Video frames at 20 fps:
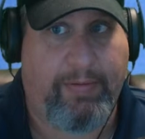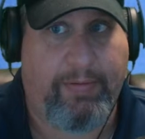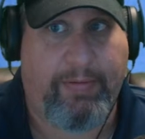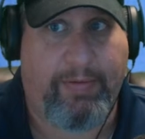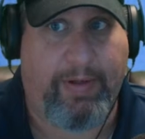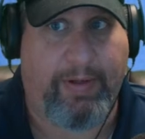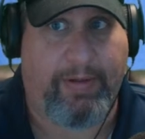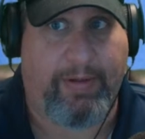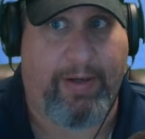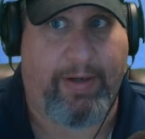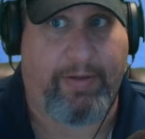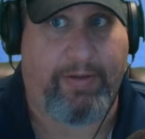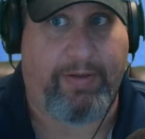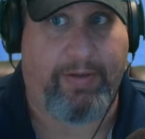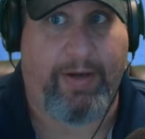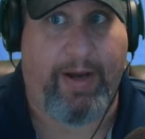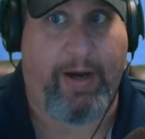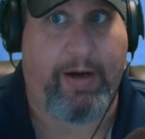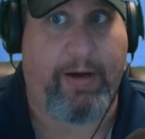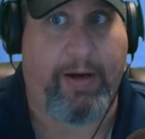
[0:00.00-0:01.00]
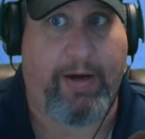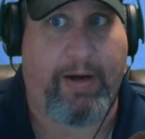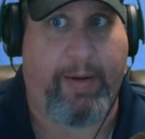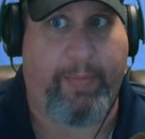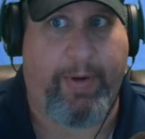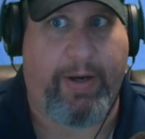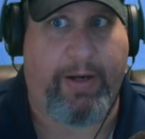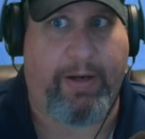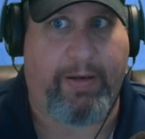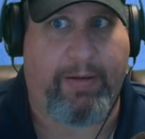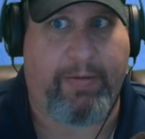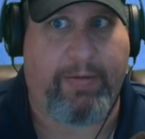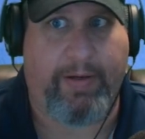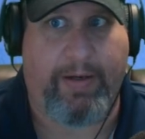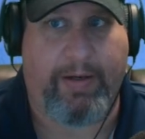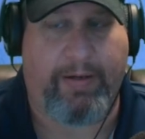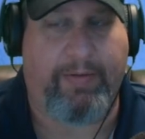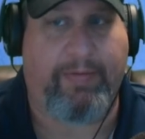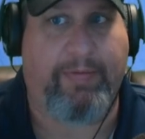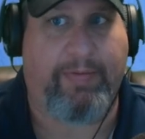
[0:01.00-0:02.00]
it's scary. I mean,
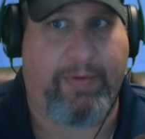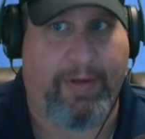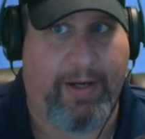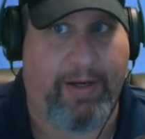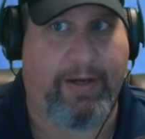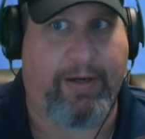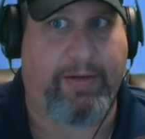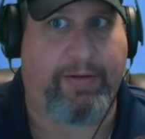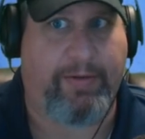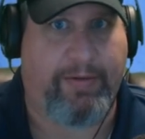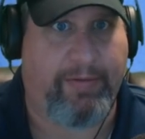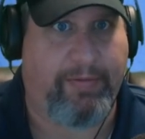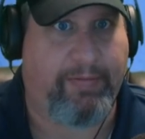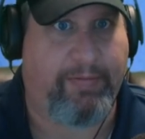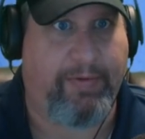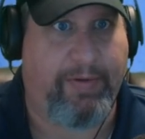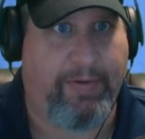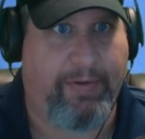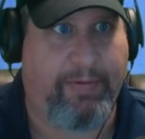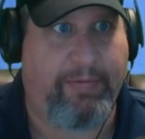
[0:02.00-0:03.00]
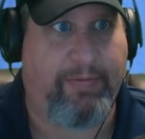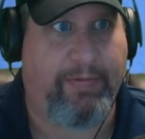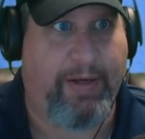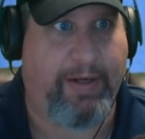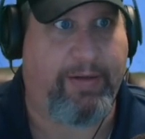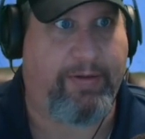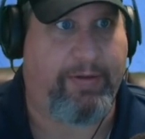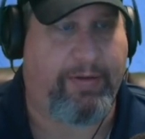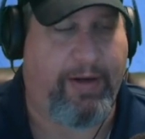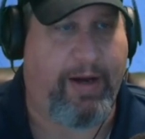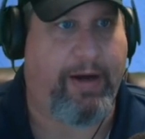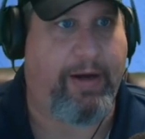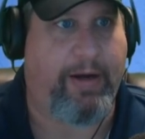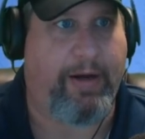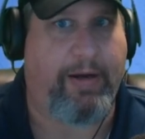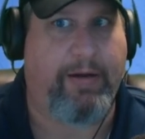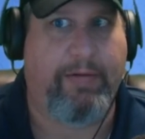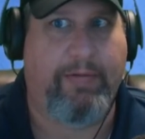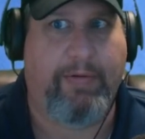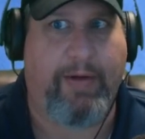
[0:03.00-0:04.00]
it's
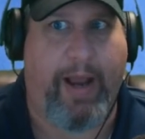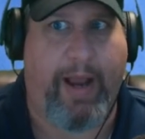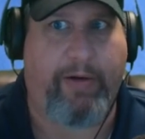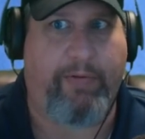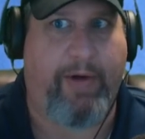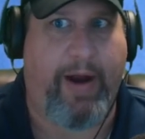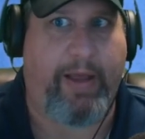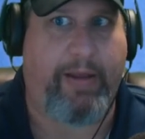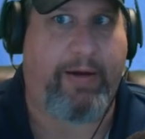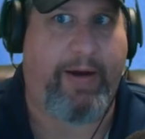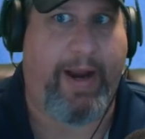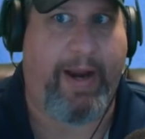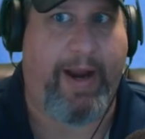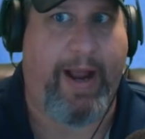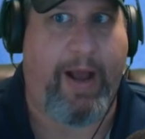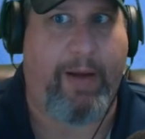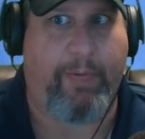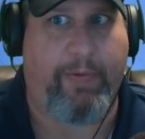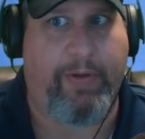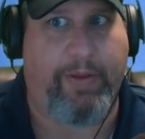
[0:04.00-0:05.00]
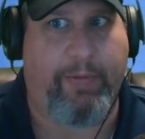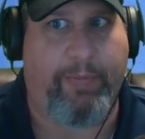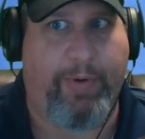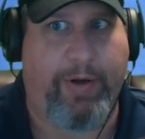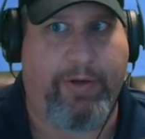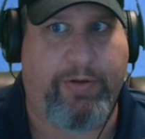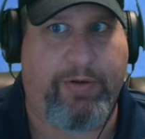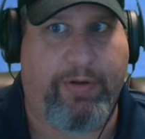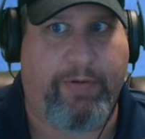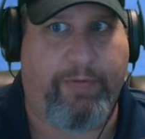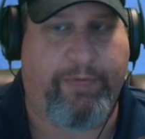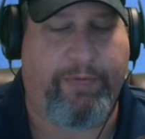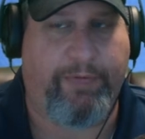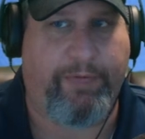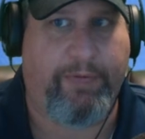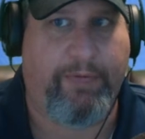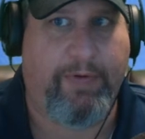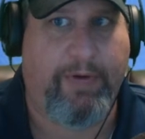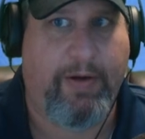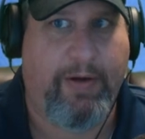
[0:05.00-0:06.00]
scary. I'd rather hang out with a bunch of,
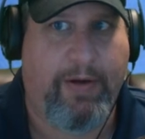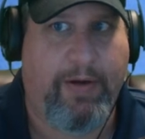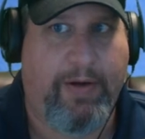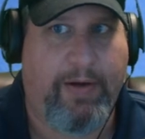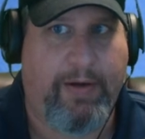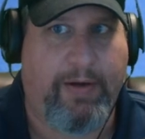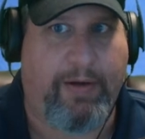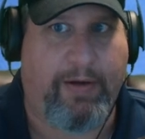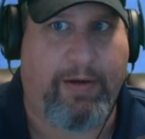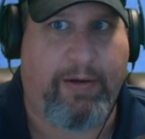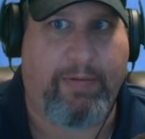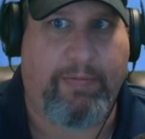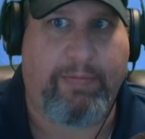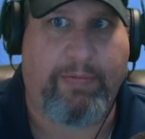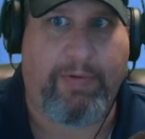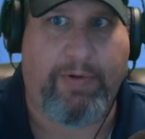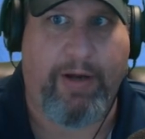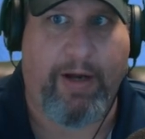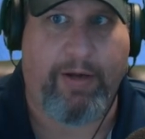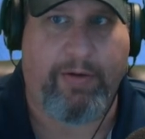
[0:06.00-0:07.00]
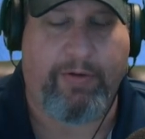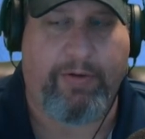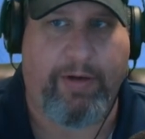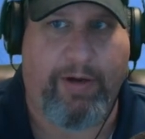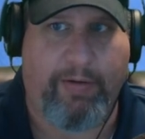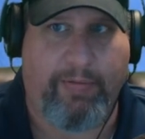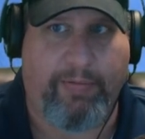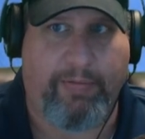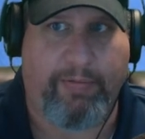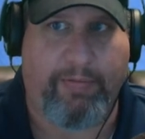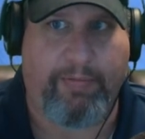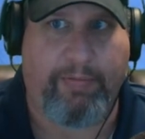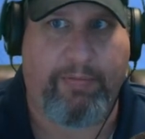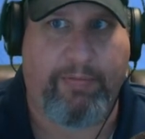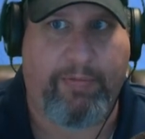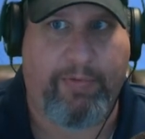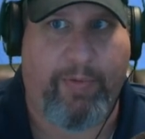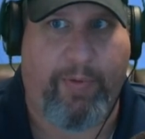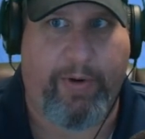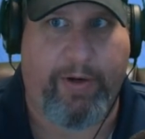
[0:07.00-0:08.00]
gun-toting
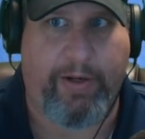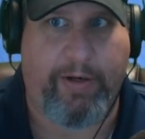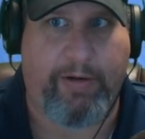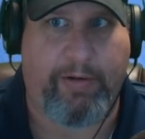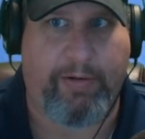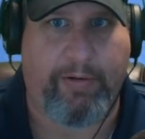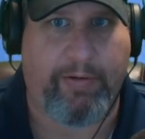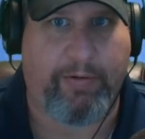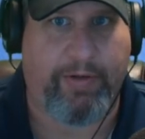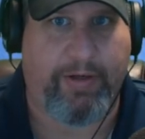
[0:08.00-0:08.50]
20-year-old